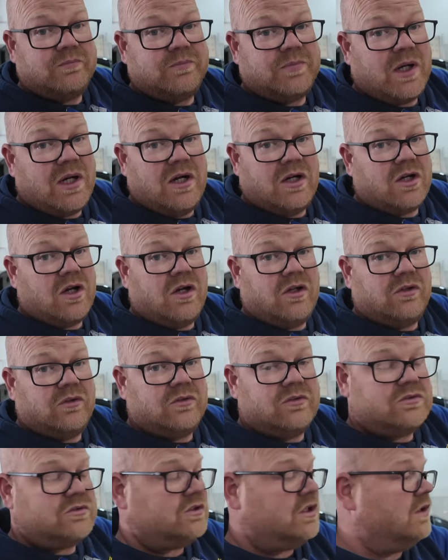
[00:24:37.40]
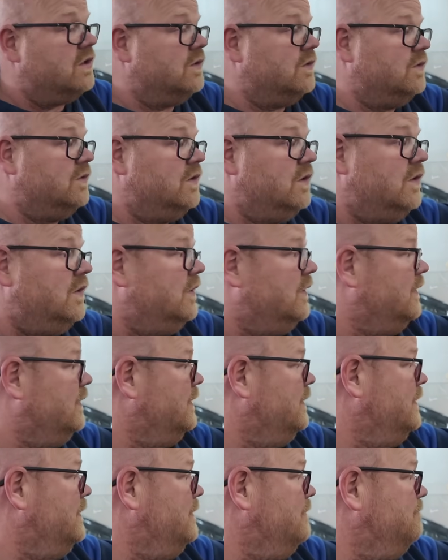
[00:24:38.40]
but I can't. So
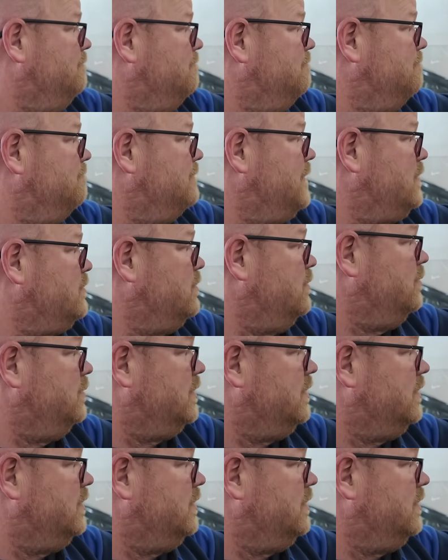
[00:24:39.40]
that's all we